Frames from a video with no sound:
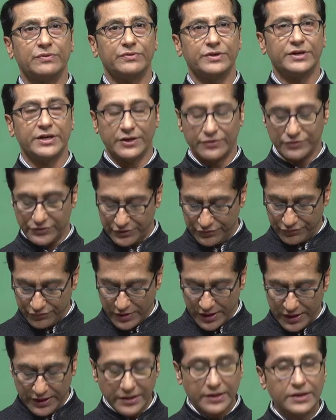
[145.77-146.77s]
what we have
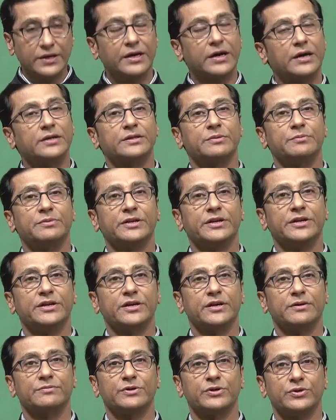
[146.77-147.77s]
defined at the
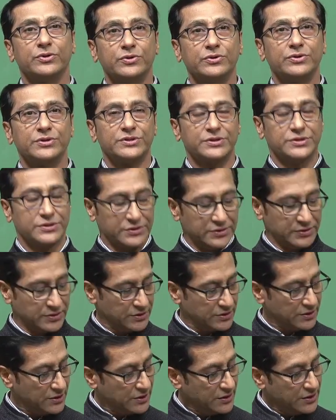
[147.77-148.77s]
beginning of the course.
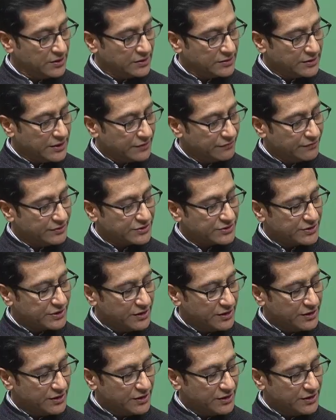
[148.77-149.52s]
Then we